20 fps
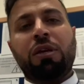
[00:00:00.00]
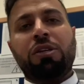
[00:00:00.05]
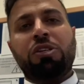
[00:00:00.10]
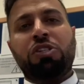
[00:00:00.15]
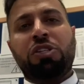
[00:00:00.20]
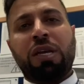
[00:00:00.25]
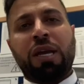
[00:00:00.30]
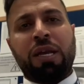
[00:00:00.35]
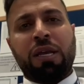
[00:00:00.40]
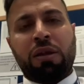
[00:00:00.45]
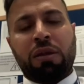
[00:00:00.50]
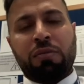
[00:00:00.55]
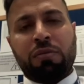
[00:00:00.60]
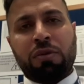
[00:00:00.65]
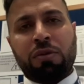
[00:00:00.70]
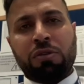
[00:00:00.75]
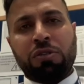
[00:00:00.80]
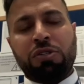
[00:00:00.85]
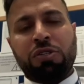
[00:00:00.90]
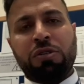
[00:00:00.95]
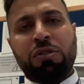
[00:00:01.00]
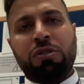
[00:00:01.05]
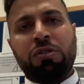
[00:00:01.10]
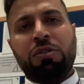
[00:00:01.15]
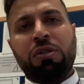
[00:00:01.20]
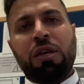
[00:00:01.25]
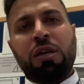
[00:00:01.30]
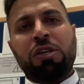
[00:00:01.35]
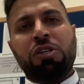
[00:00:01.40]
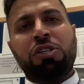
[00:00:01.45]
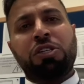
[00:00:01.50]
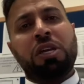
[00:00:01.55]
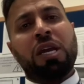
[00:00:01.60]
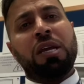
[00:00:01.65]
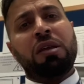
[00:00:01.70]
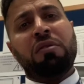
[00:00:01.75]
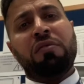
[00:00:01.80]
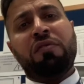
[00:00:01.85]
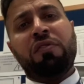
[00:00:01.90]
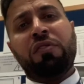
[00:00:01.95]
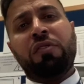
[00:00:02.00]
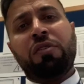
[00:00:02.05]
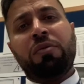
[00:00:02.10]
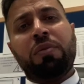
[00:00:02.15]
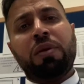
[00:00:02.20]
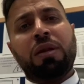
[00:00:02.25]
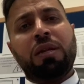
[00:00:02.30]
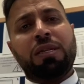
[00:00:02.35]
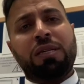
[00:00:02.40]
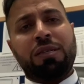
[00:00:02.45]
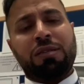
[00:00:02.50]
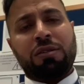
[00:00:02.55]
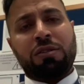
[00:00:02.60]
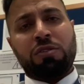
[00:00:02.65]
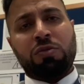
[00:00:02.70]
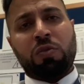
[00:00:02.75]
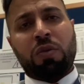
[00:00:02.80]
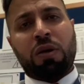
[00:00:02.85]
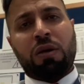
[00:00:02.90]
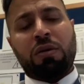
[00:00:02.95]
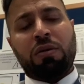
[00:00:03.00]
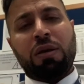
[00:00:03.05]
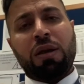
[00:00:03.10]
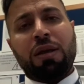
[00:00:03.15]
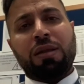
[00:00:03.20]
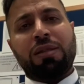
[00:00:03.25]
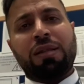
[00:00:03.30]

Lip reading: share your emotions, share your vulnerabilities as well.